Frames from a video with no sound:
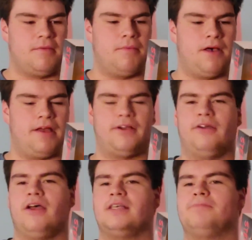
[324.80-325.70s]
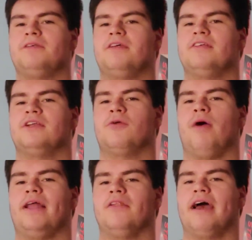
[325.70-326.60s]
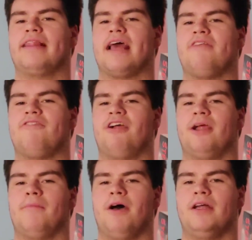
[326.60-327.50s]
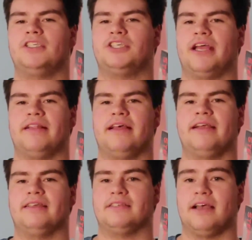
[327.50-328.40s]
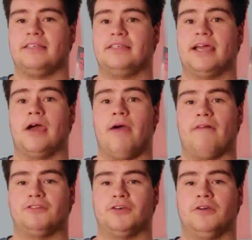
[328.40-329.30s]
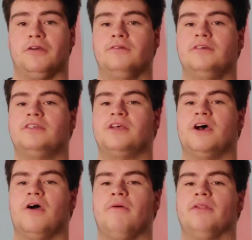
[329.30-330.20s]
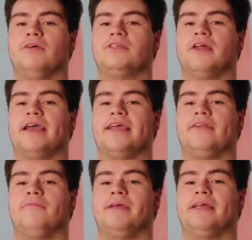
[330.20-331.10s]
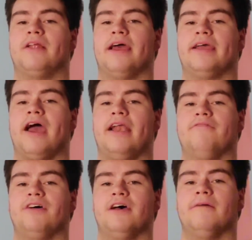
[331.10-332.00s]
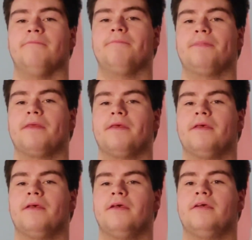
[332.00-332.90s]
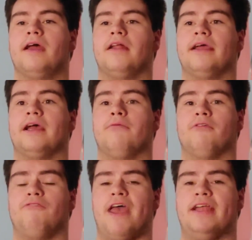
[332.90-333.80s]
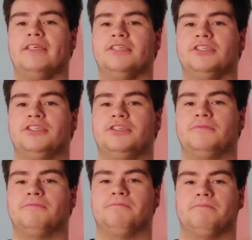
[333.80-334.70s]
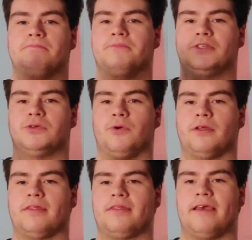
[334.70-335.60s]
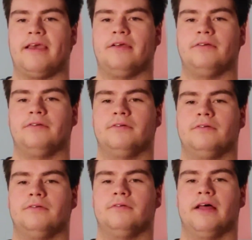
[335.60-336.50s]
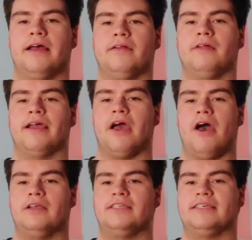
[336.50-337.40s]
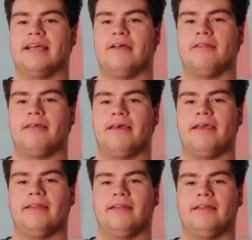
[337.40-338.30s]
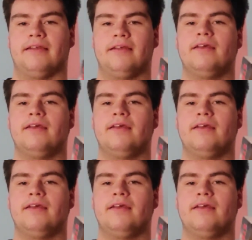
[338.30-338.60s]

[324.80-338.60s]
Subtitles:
But her husband doesn't quite like that very much, and then he decides to go after her. So it looks like it'll be like kind of like a revenge sort of thing, like a hunting down thing. And then